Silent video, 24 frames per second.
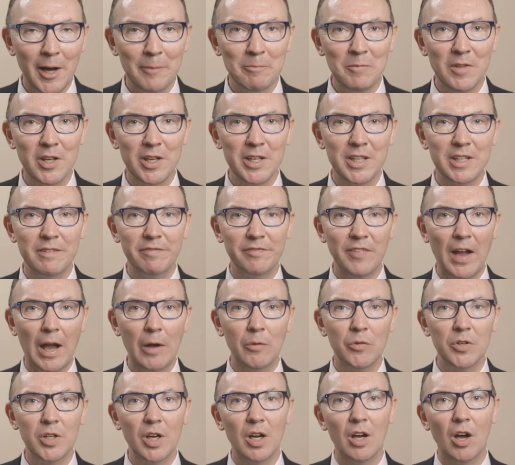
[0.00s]
I'm the
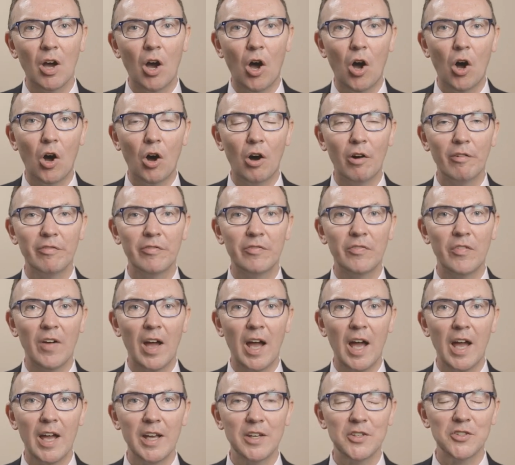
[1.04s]
founder of
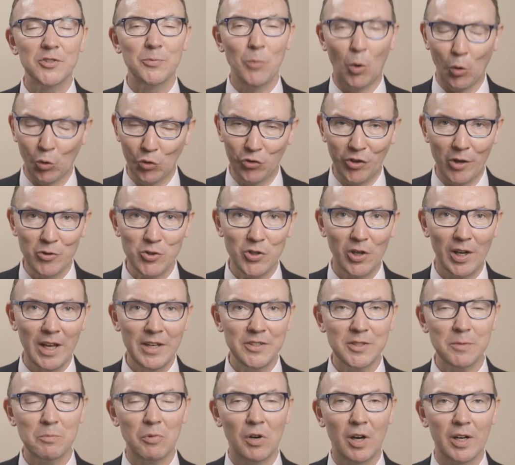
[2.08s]
a small social
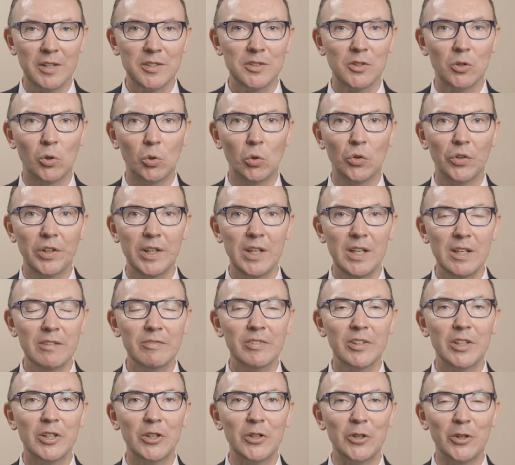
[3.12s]
enterprise called
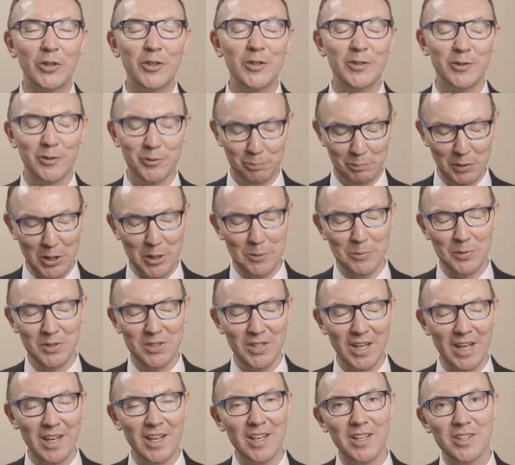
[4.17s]
Evenhood, whose purpose
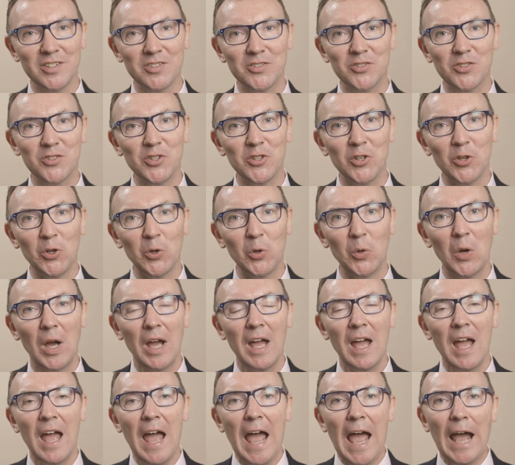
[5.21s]
it is to
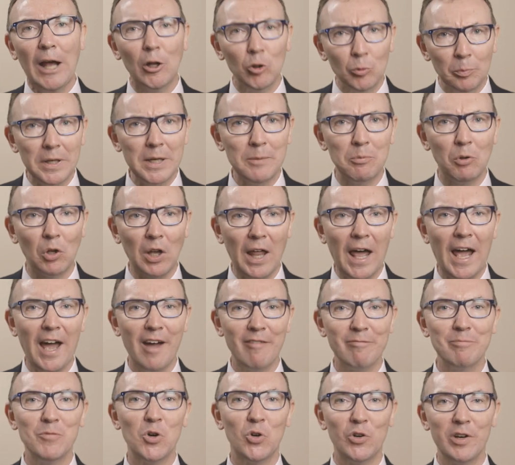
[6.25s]
help people
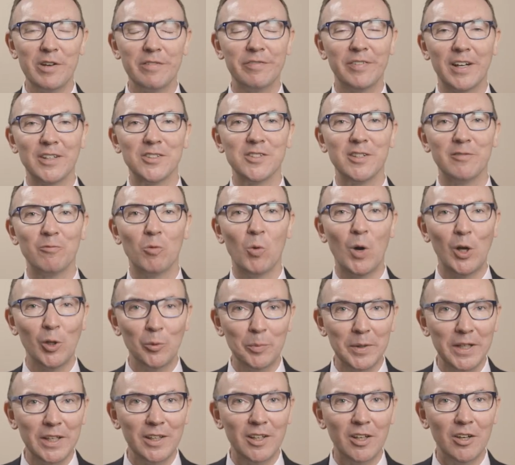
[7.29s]
have more effective
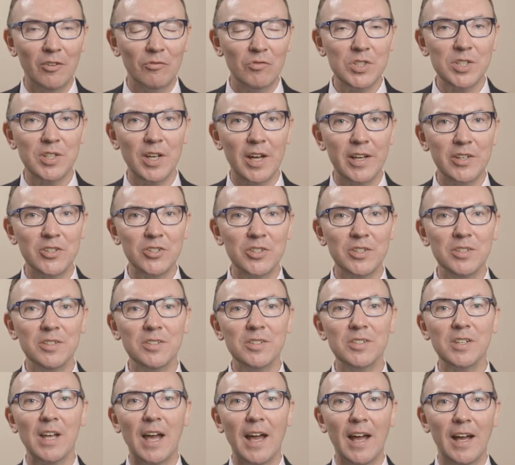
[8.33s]
well-being
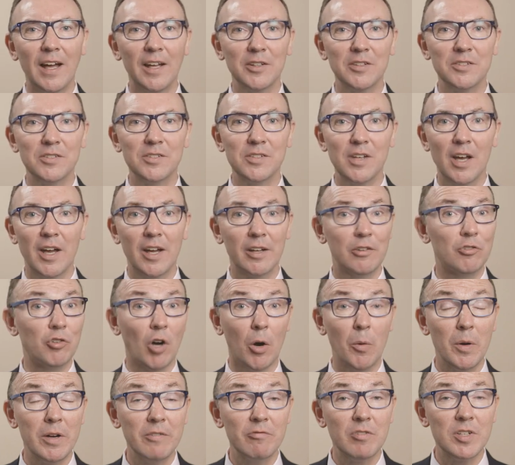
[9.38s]
conversations and
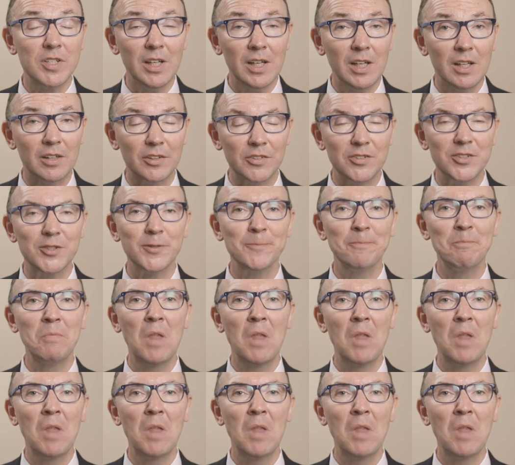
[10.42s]
grow in resilience.